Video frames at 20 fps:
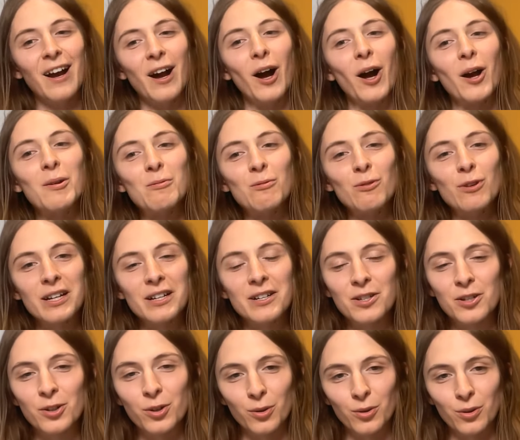I'm
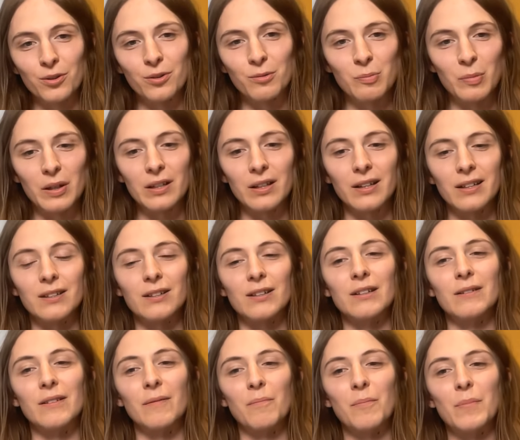reassured by like
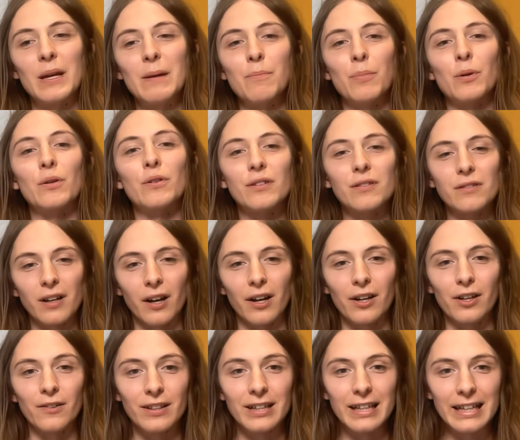people kind
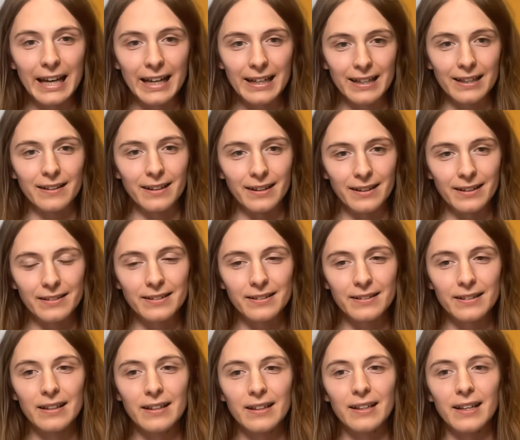of getting this,
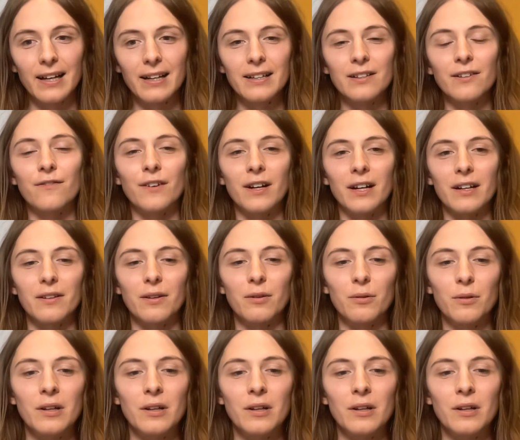getting the fact that